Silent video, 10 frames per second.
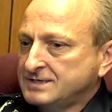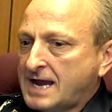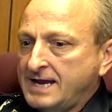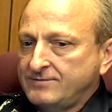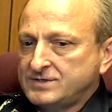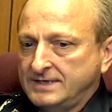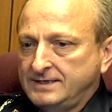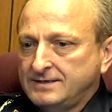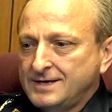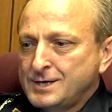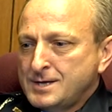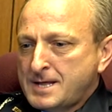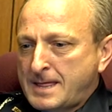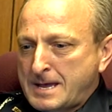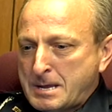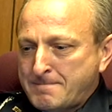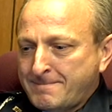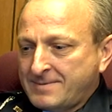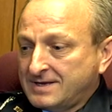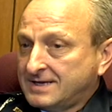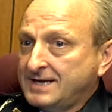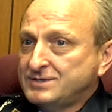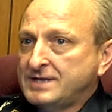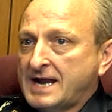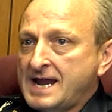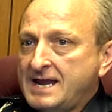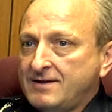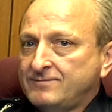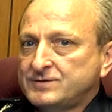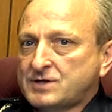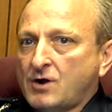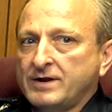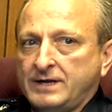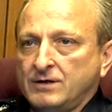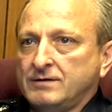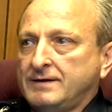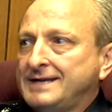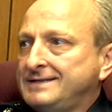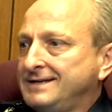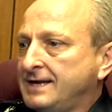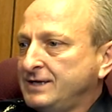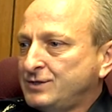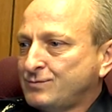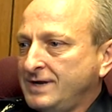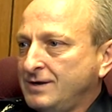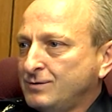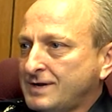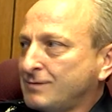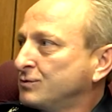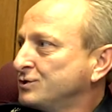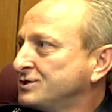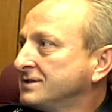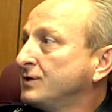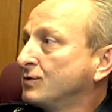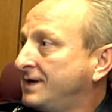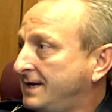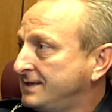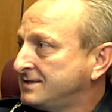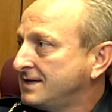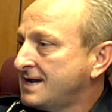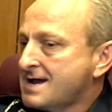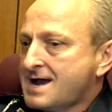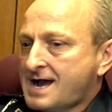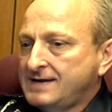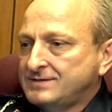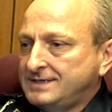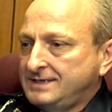I have seen kids that I have started here in 1993, were just little kids. I have seen